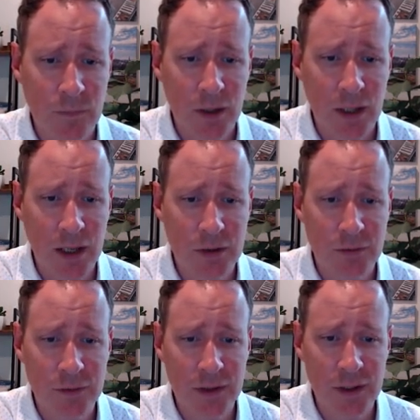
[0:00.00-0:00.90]
And you
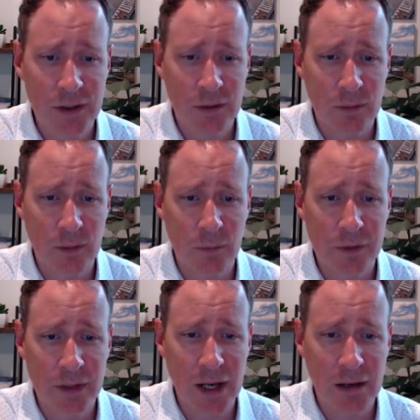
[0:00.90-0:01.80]
see here, we
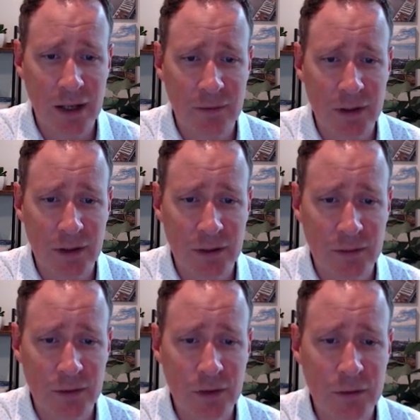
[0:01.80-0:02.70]
now have a
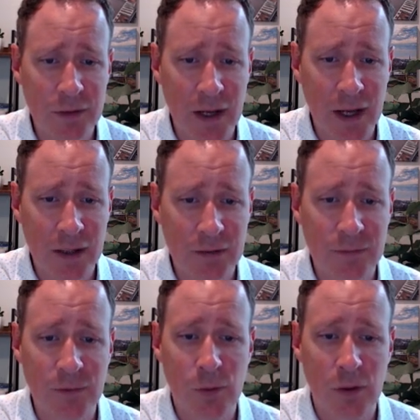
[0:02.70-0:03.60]
new task
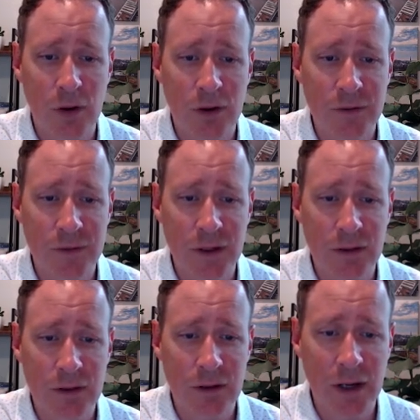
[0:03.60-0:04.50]
for our
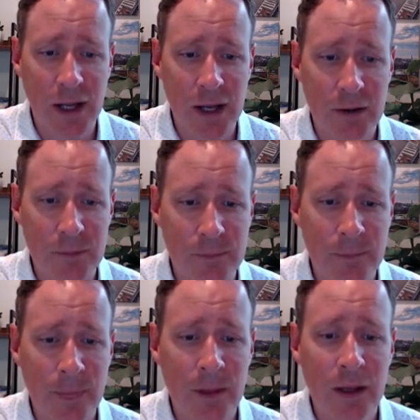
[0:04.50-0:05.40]
seller, Adam,
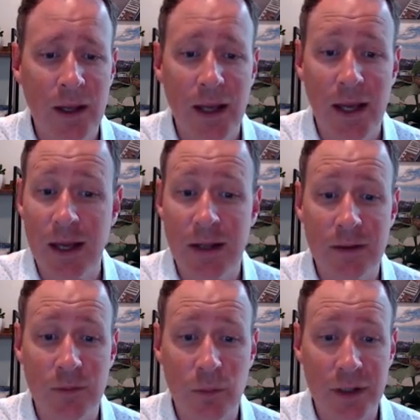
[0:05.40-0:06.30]

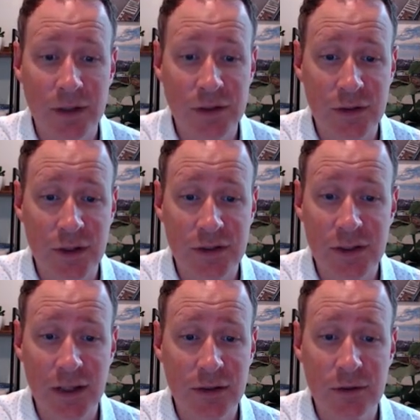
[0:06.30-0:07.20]
and we can just
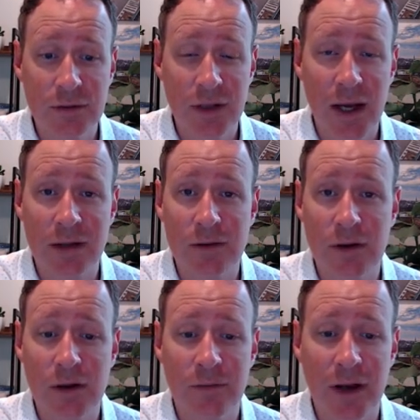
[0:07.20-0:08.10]
check those tasks
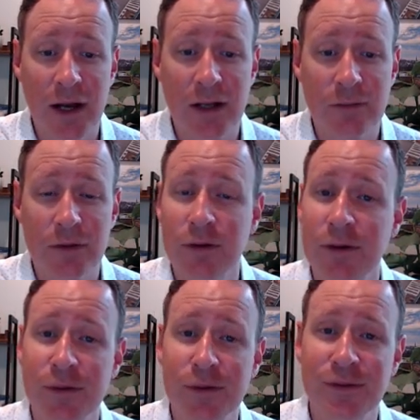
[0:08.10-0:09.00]
off as we're
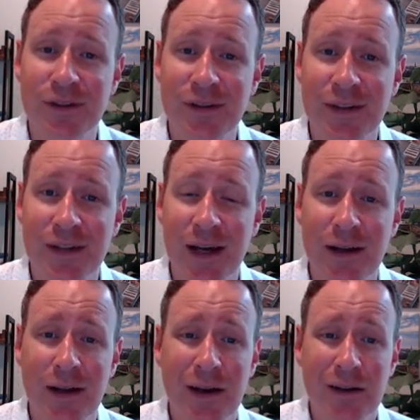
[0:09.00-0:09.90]
going through, just like that.
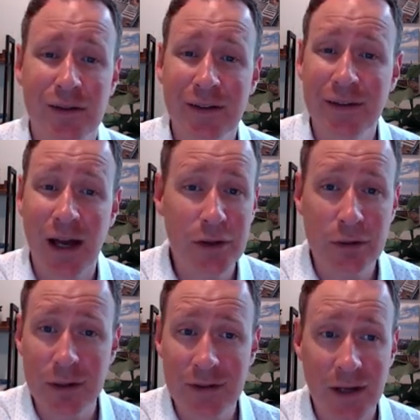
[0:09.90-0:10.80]
So that's how you
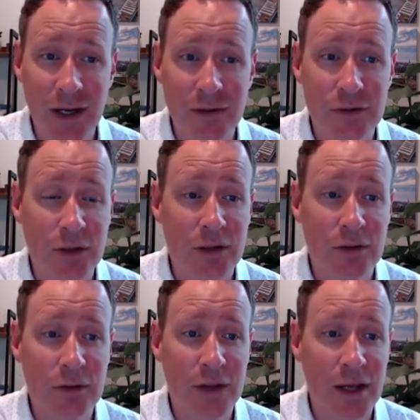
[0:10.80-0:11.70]
create tasks. You can
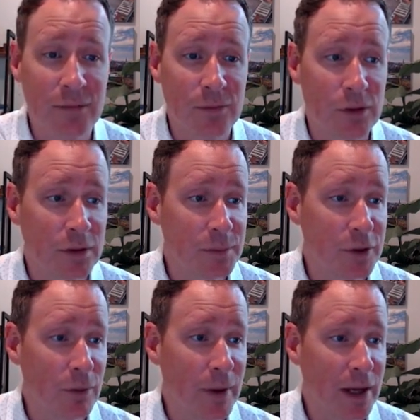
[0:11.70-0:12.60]
do that for, let me
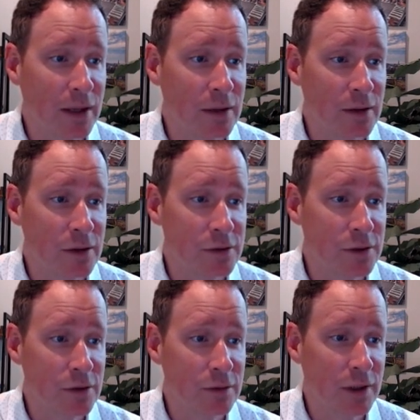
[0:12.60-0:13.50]
go back in there to
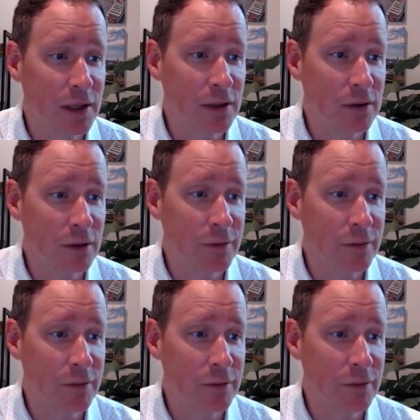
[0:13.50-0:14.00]
show you again all the